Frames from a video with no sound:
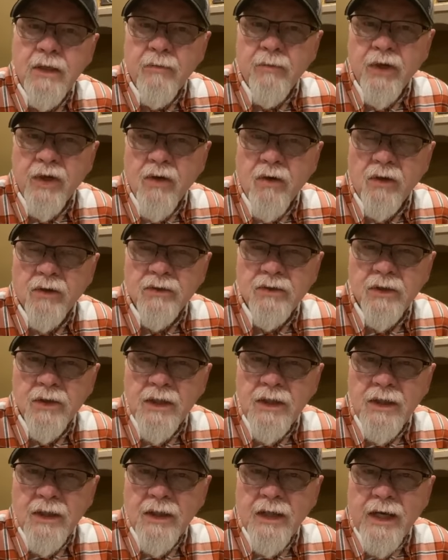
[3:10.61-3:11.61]
because
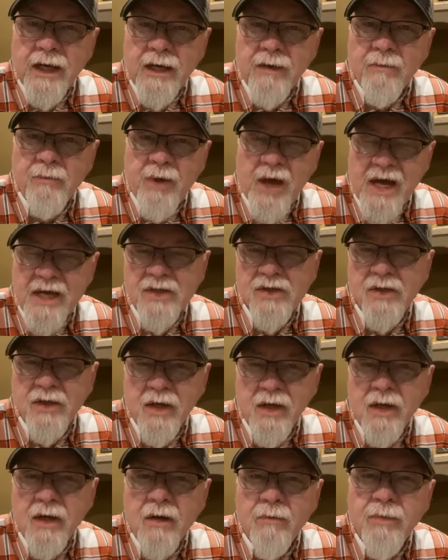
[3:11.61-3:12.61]
I am
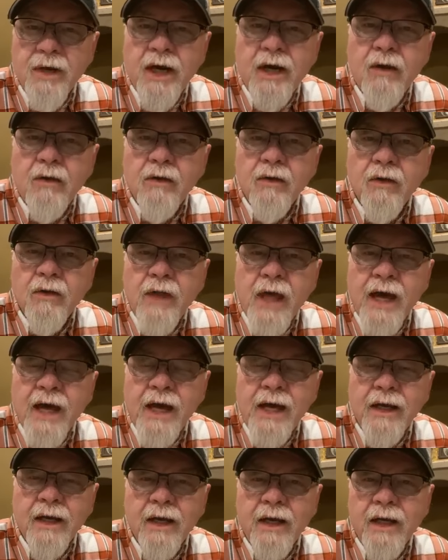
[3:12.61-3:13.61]
passionate about
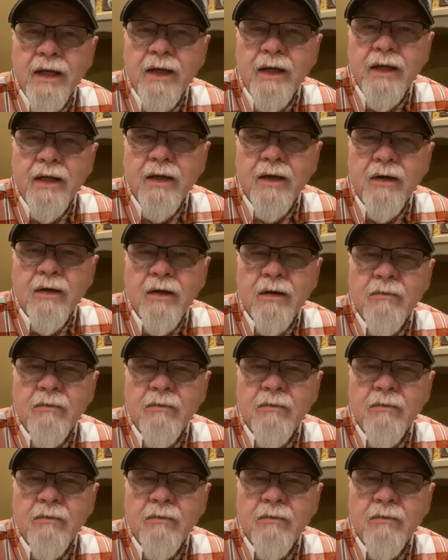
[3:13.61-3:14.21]
that. And